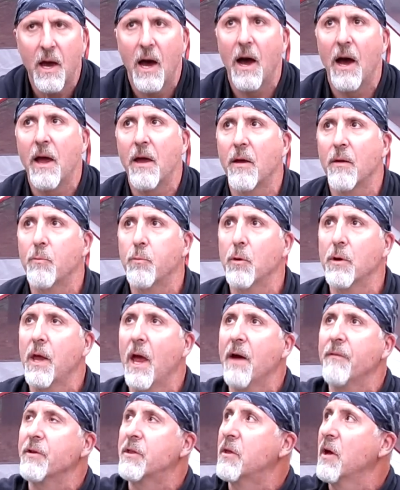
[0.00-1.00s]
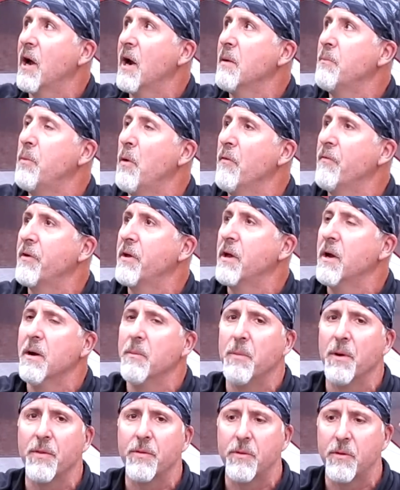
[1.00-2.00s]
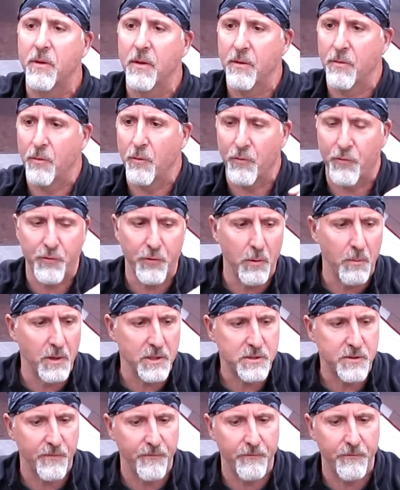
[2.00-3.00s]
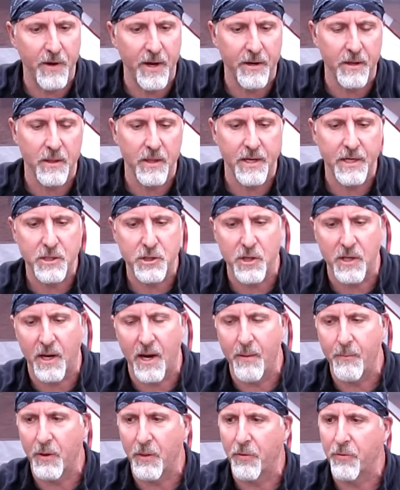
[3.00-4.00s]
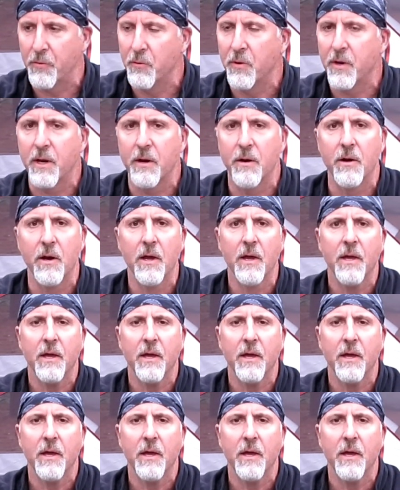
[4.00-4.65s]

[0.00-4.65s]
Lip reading: I would have a tarp over here, but there's so much ventilation coming through here,